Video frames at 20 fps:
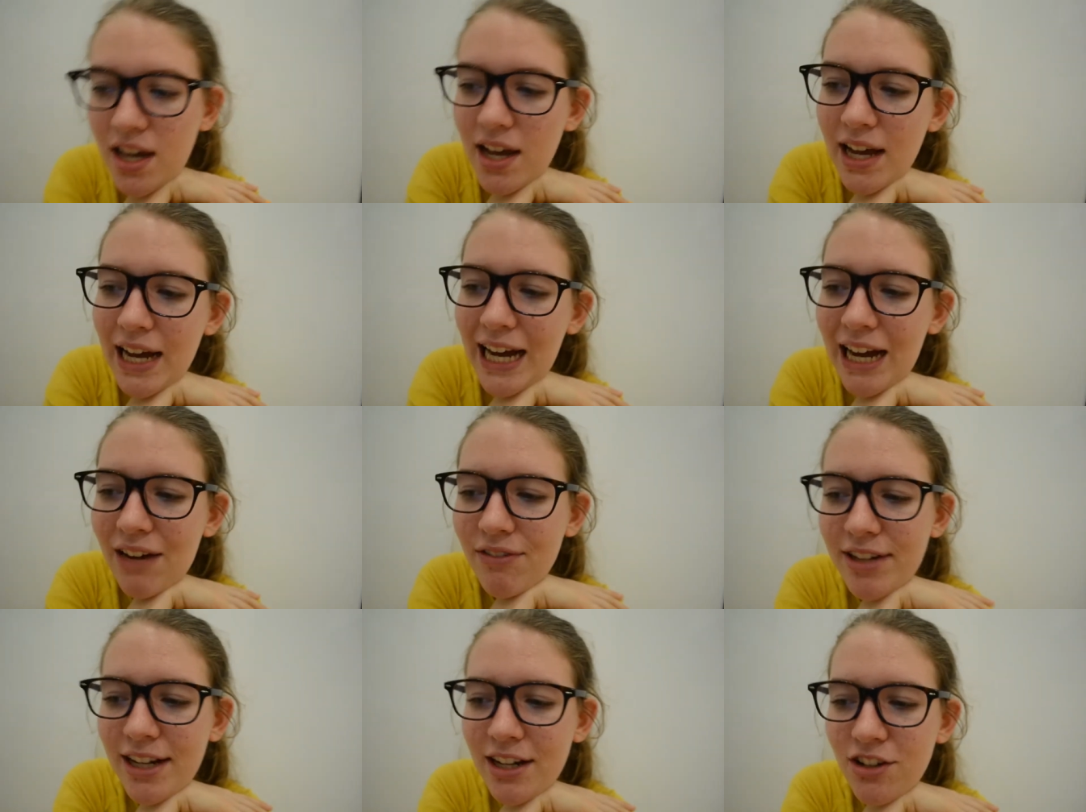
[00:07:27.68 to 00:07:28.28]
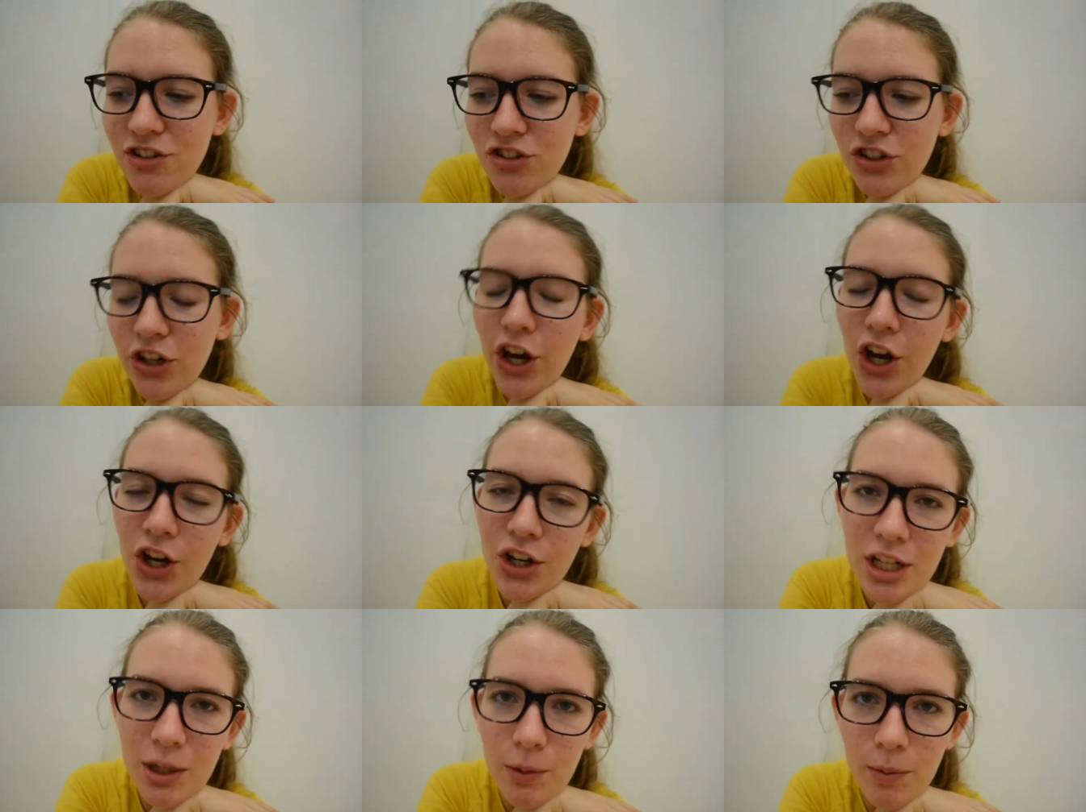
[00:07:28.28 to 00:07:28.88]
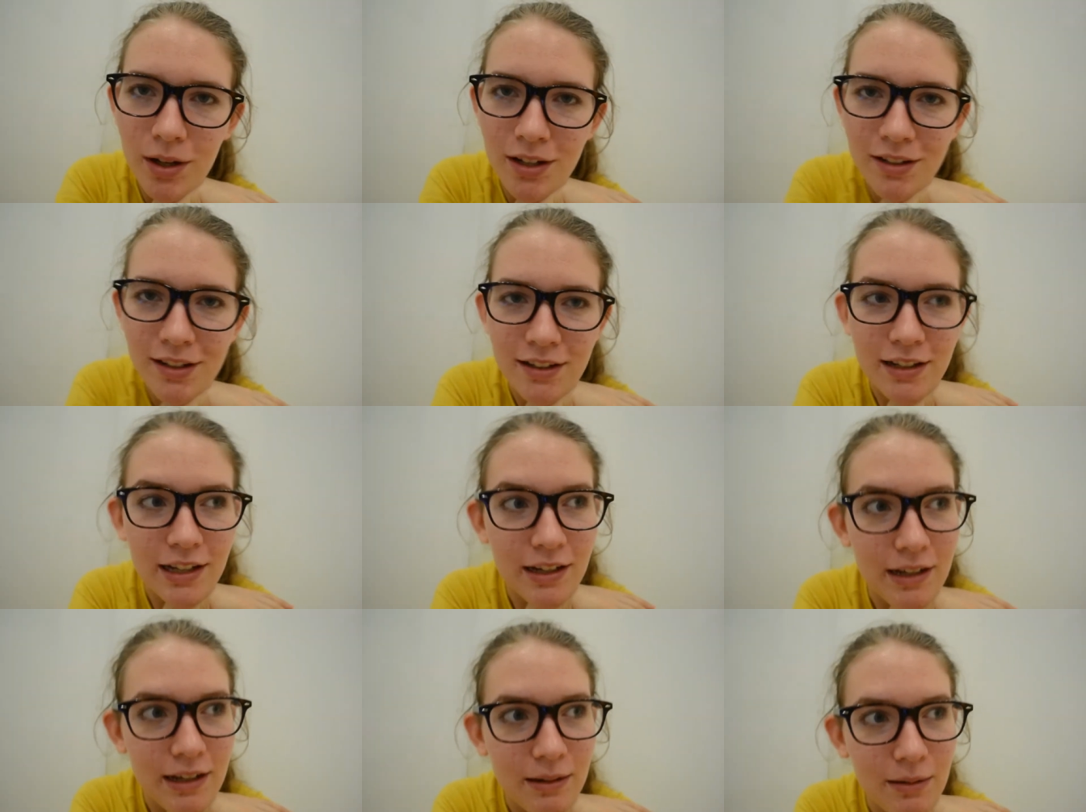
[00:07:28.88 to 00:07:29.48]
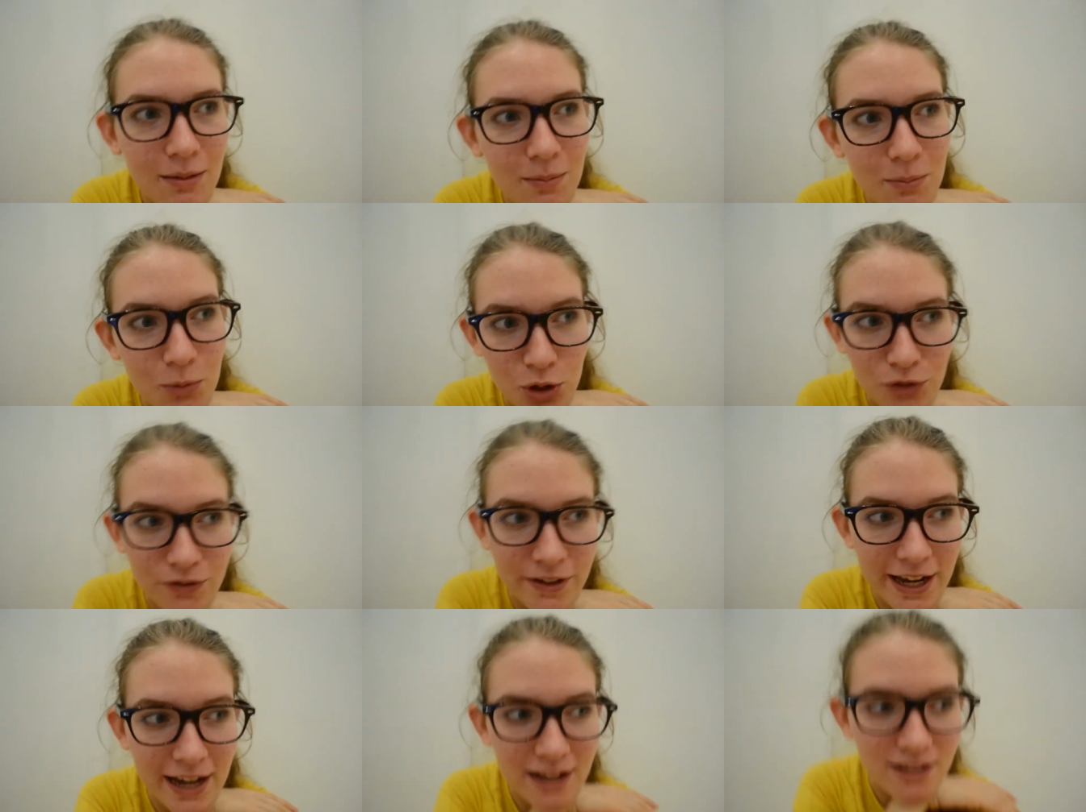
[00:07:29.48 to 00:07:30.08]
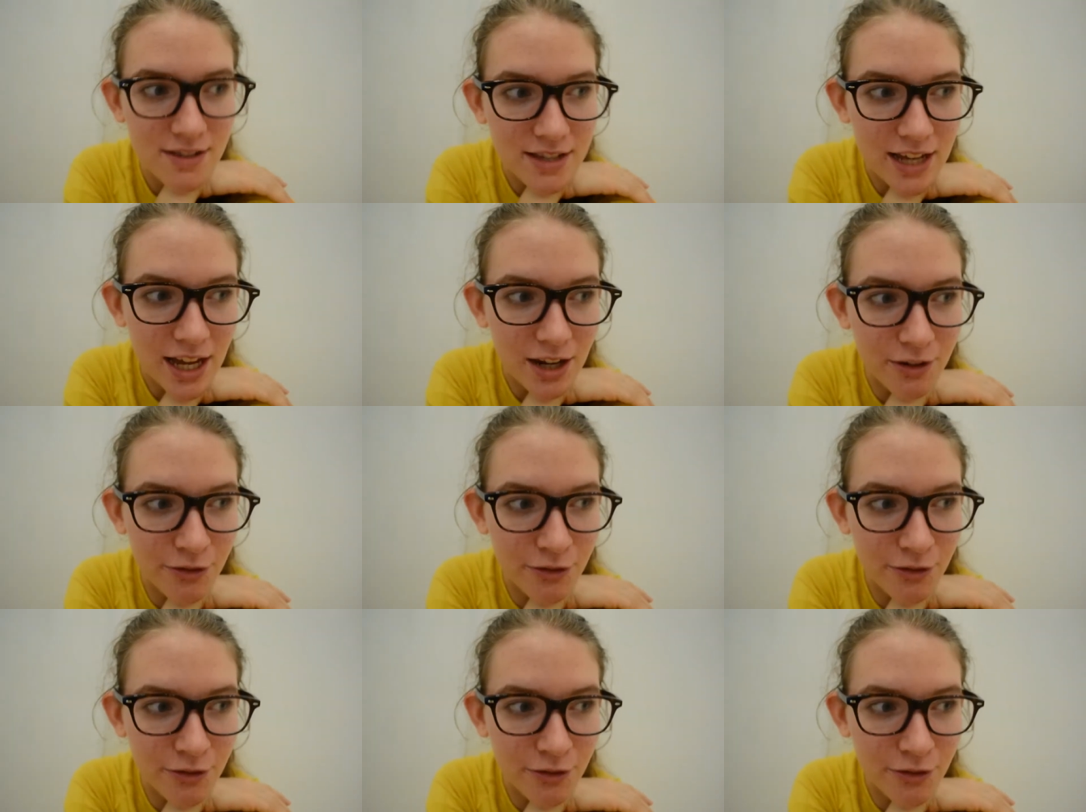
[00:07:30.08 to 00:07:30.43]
I haven't actually heard anyone moving outside